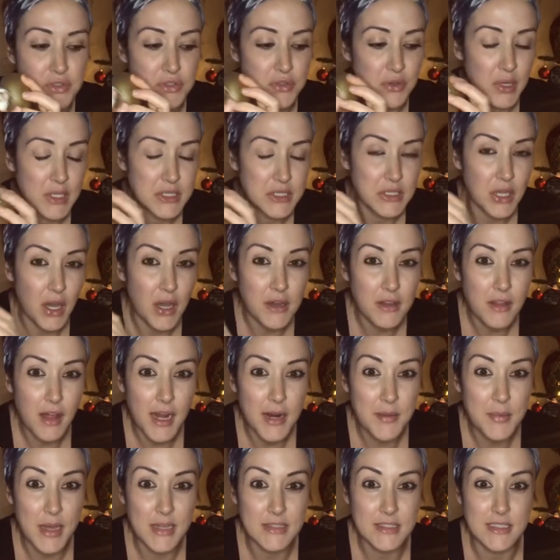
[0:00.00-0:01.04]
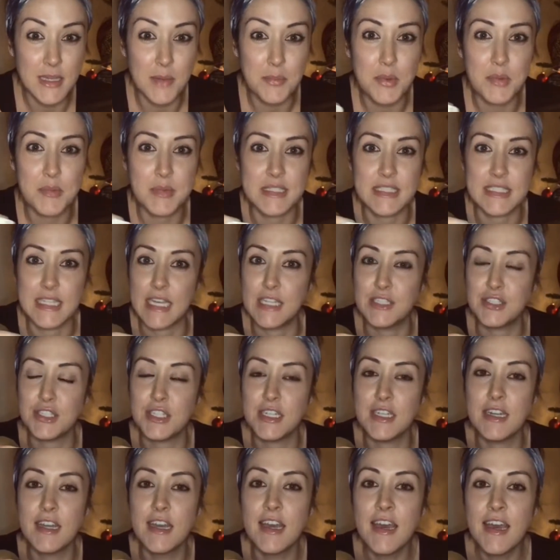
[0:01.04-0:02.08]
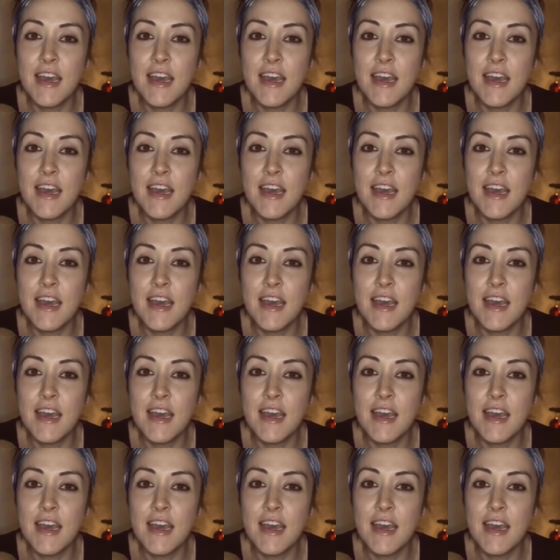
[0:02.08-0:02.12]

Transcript: So I talk a lot about supplementation,